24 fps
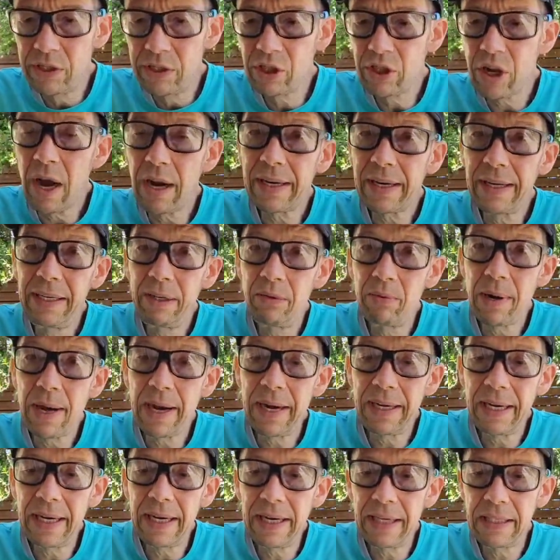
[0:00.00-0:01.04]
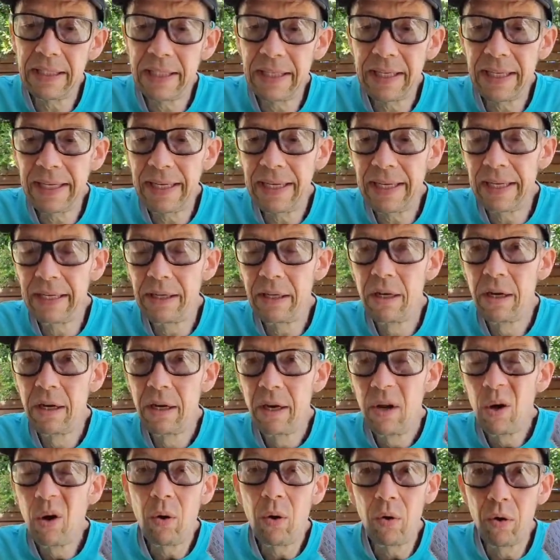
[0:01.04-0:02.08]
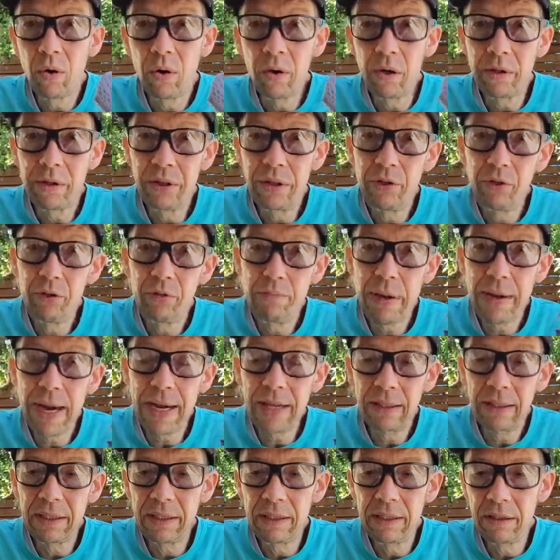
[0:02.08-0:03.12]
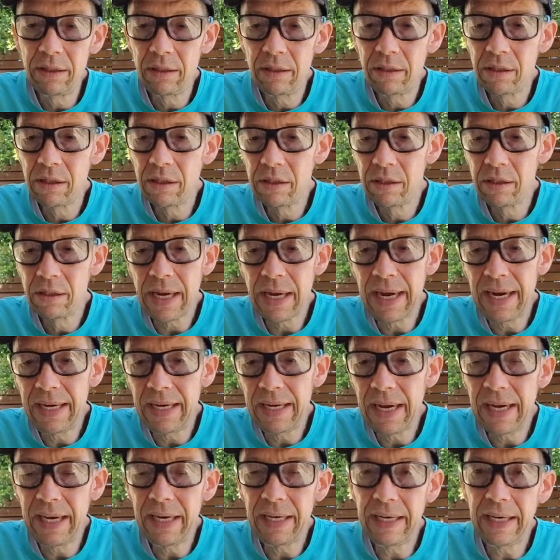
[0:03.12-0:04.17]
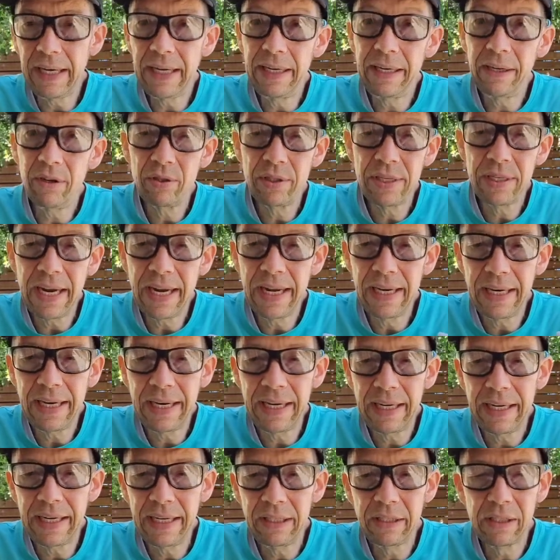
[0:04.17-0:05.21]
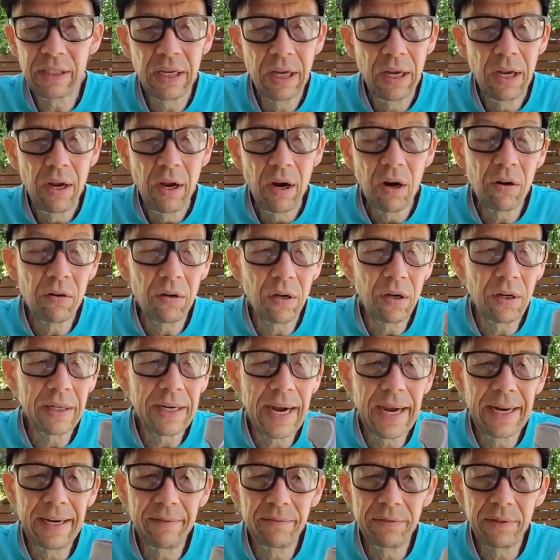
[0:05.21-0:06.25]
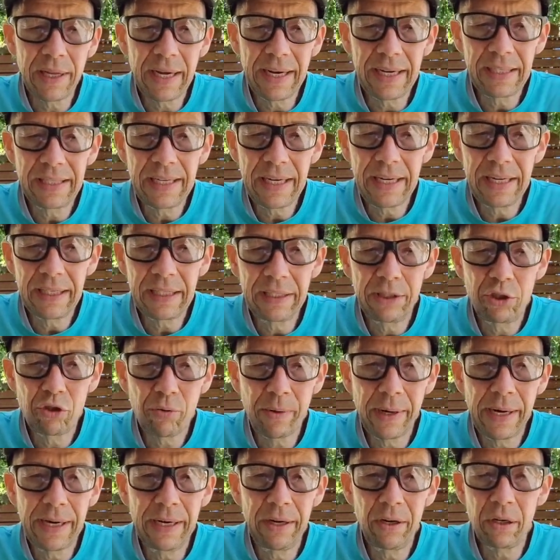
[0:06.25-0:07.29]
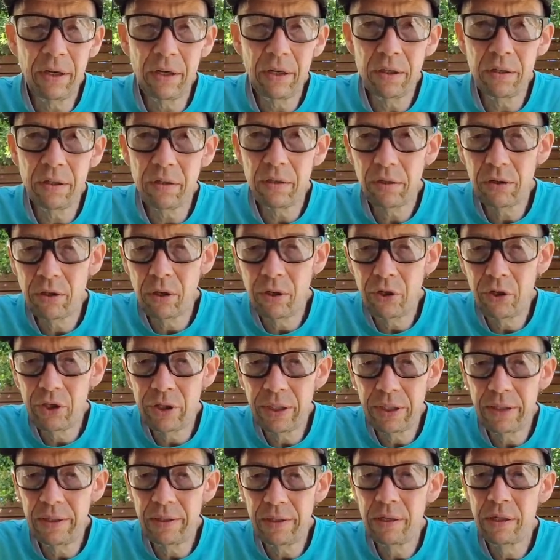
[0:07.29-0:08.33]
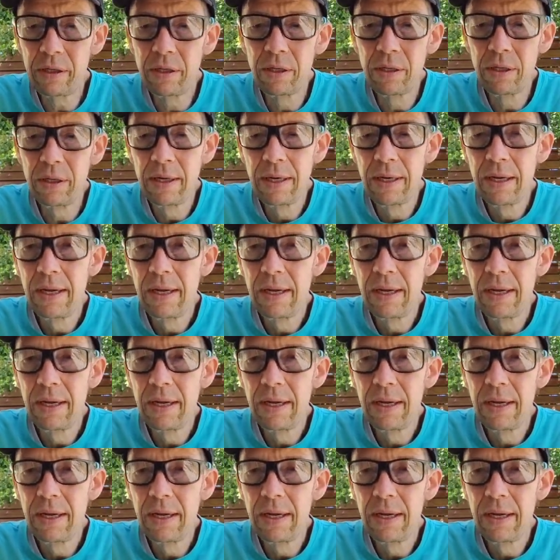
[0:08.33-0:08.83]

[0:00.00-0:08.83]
The Saucony Ride 18 or the New Balance 880 or 1080s are all kind of like daily trainer, cushioned.